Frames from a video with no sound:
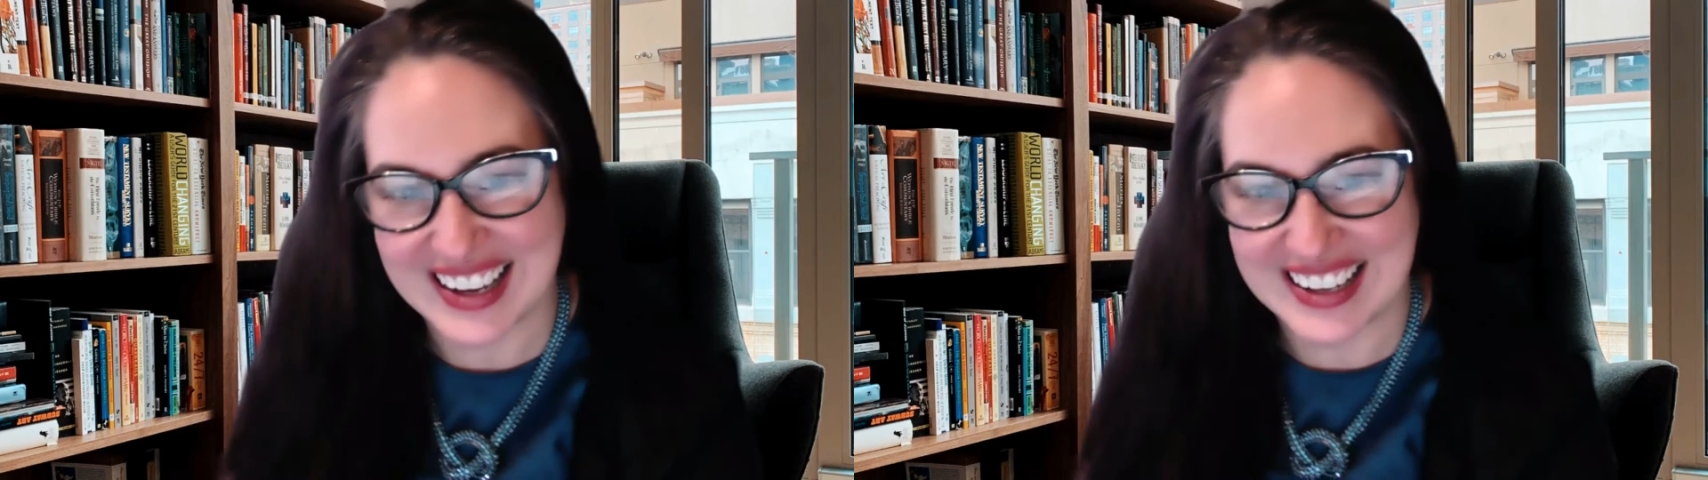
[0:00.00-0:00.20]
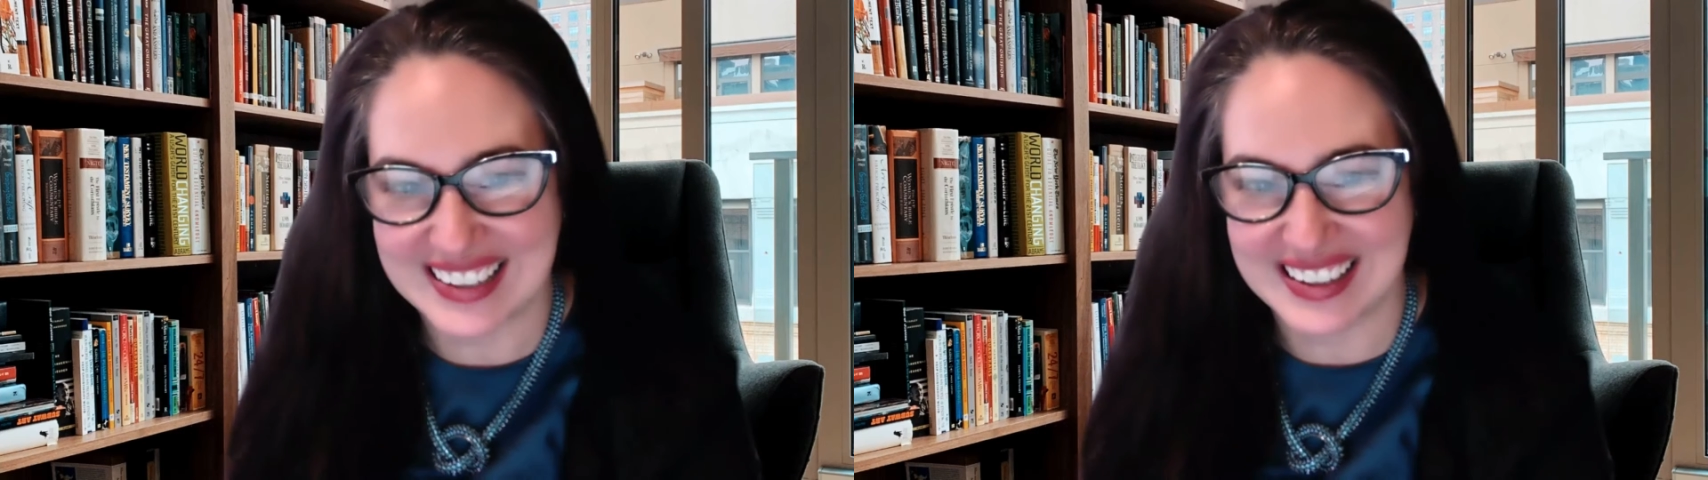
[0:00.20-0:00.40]

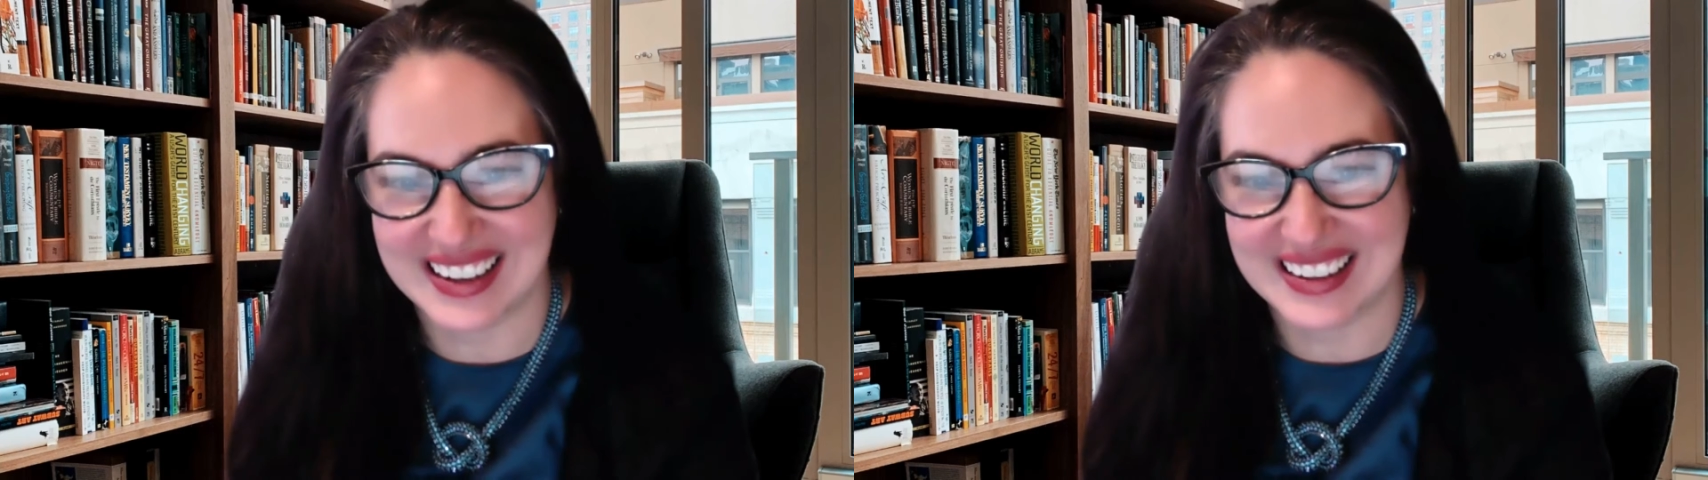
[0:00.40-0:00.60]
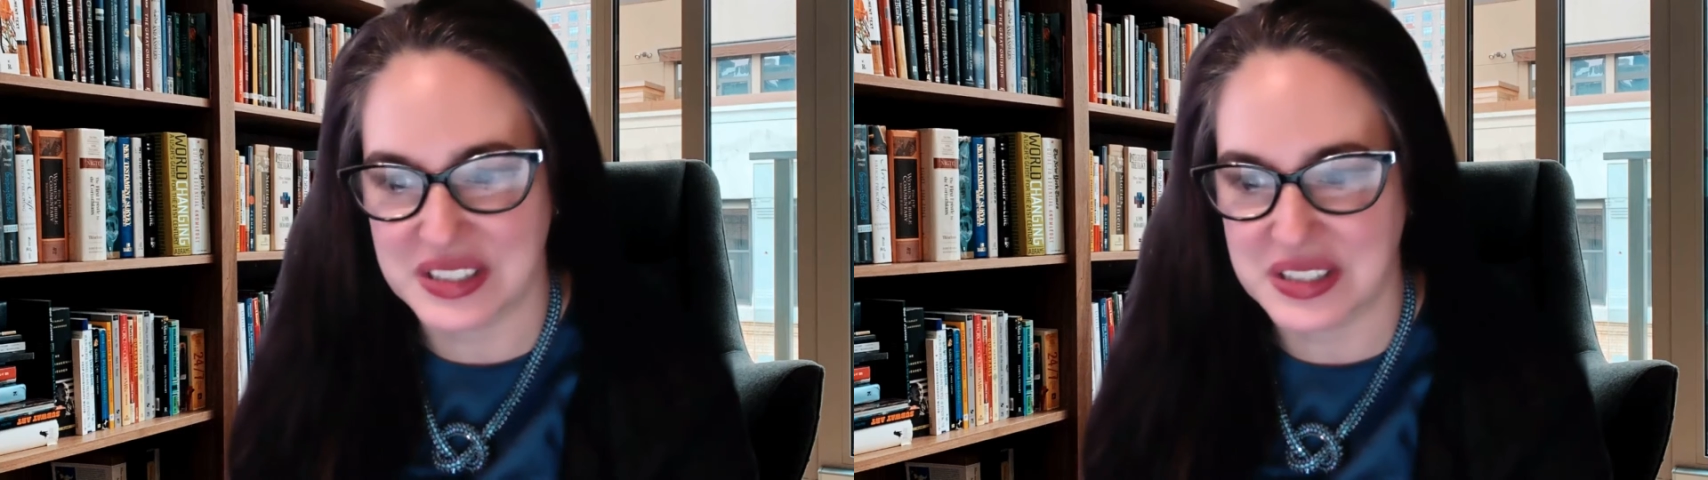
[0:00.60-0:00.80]
uh,
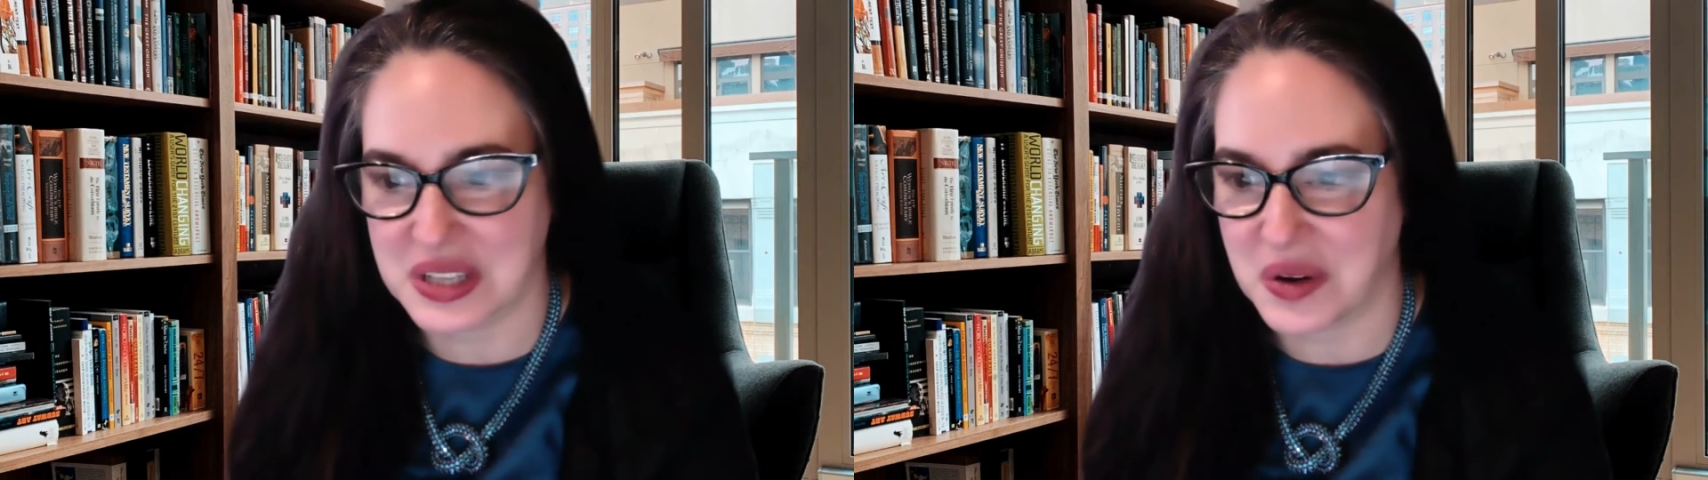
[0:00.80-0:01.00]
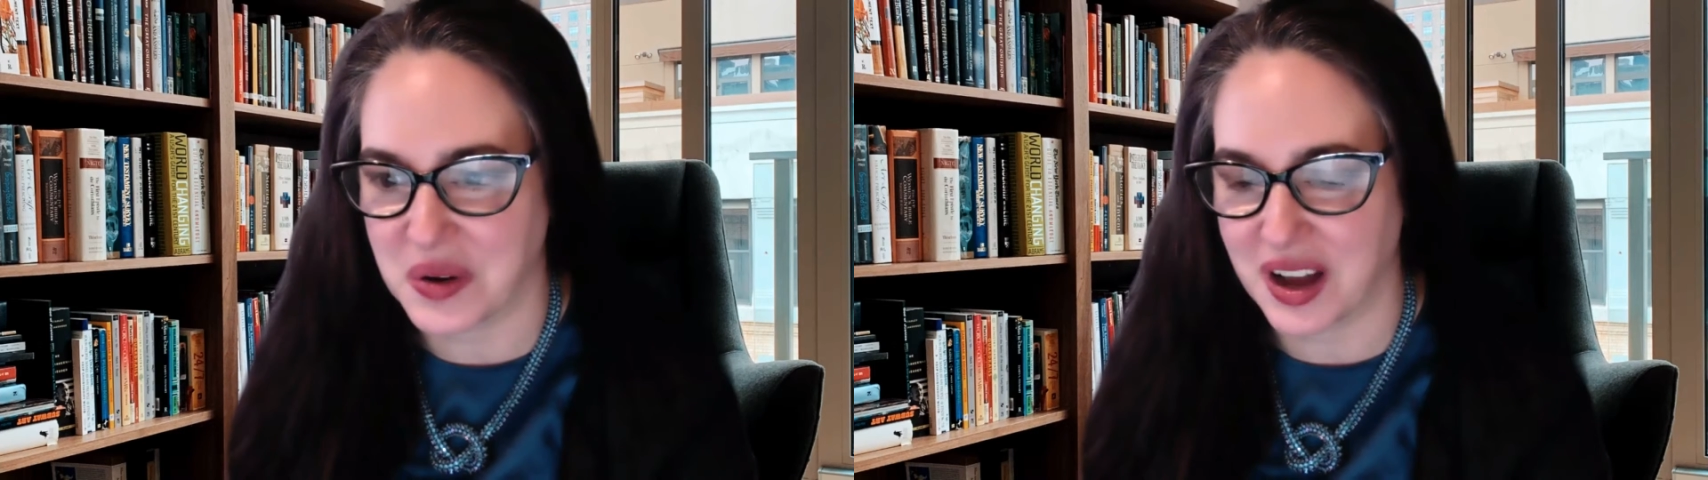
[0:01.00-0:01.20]
and
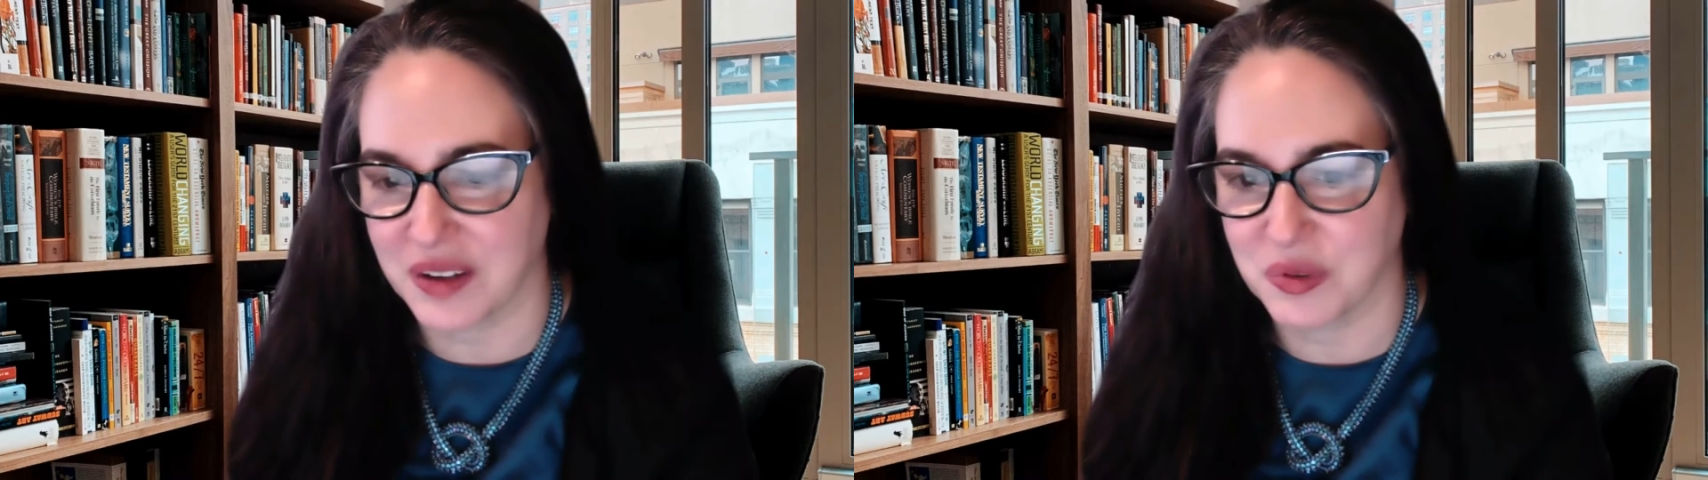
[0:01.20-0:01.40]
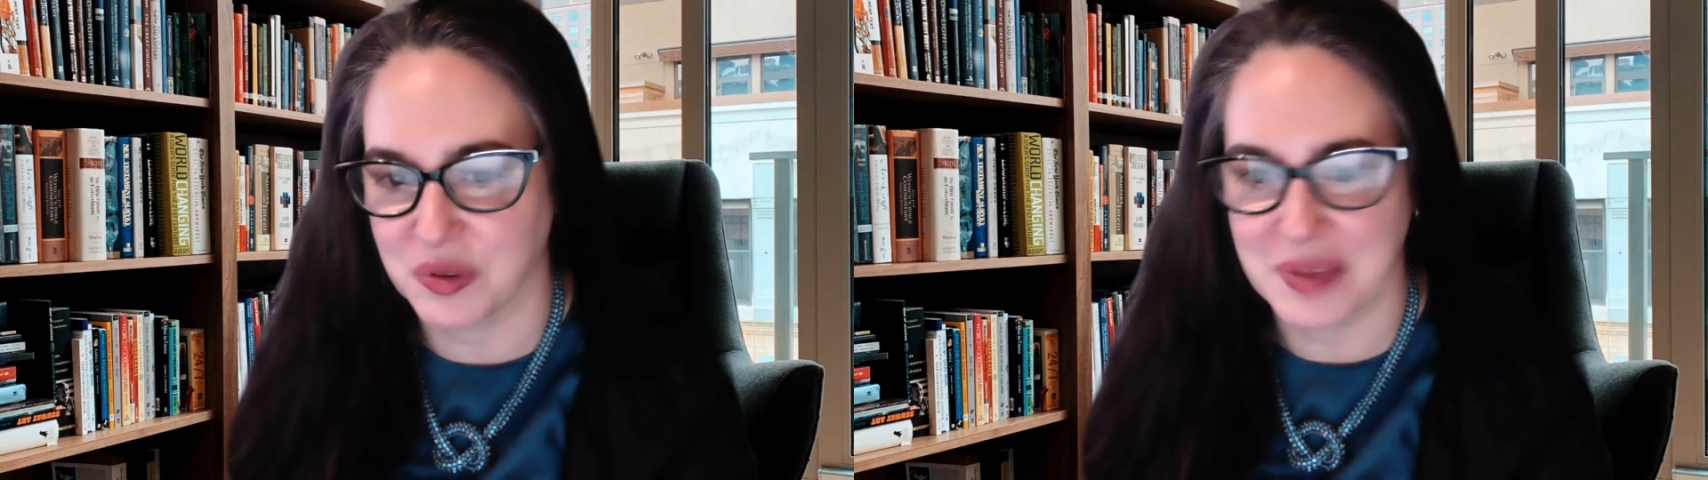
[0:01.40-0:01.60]
so
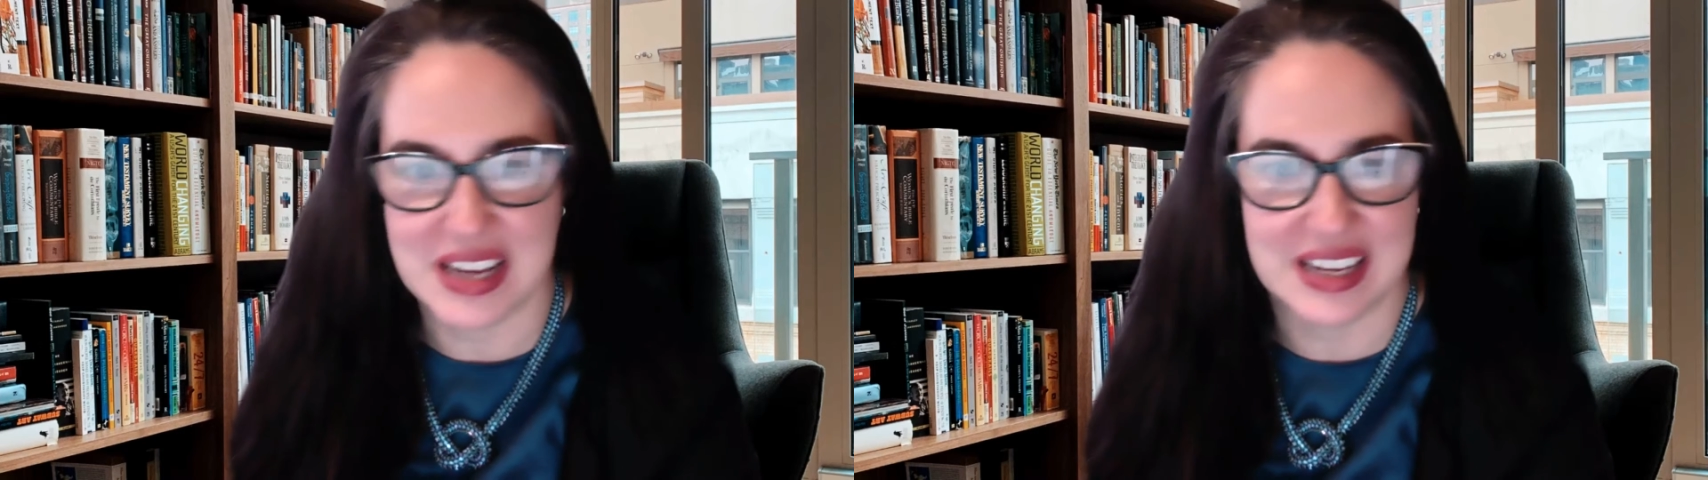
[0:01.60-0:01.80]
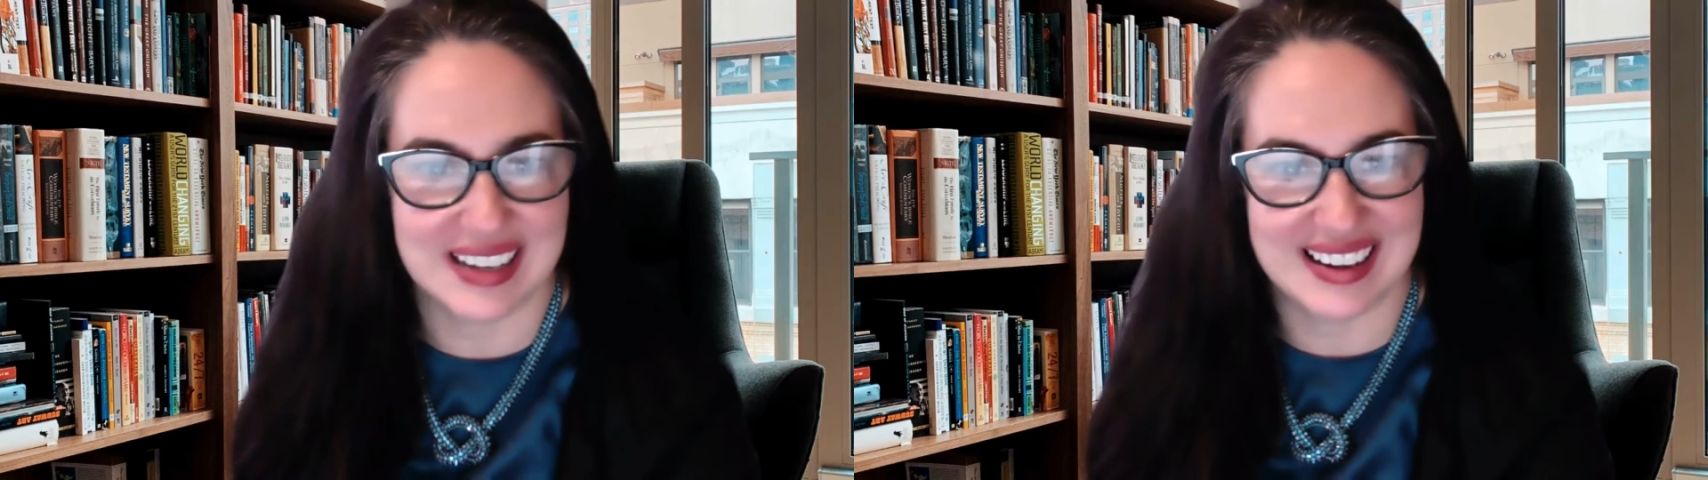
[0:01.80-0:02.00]
I will
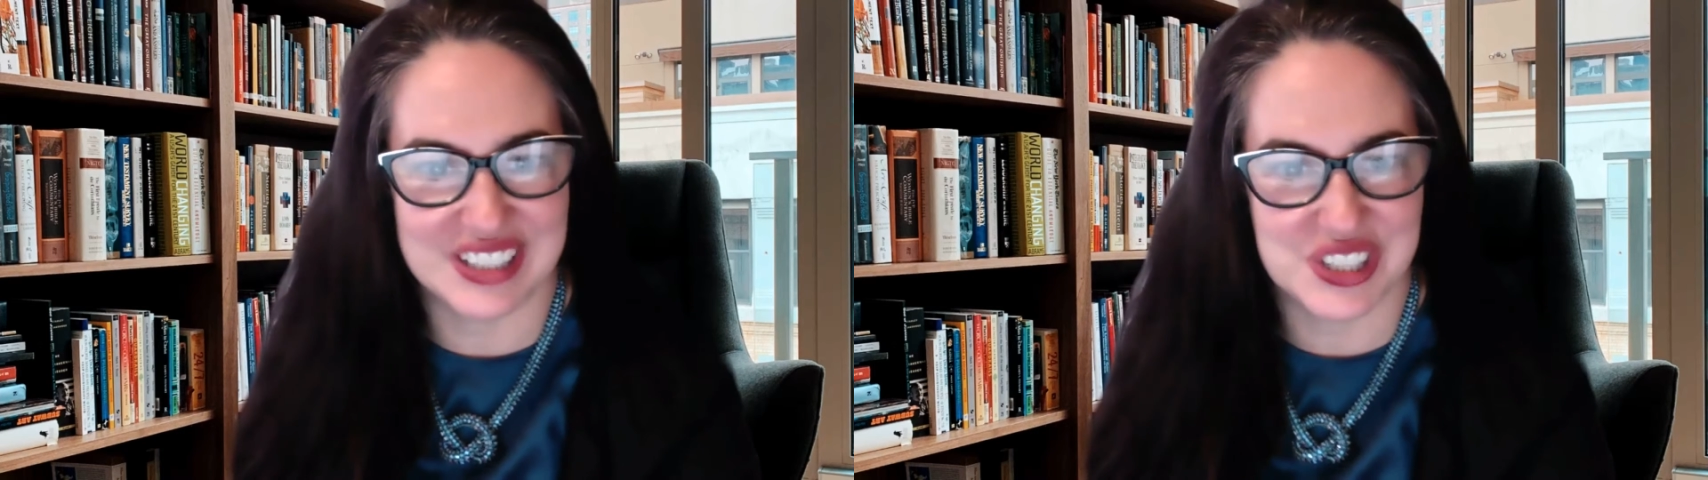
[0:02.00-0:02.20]
make it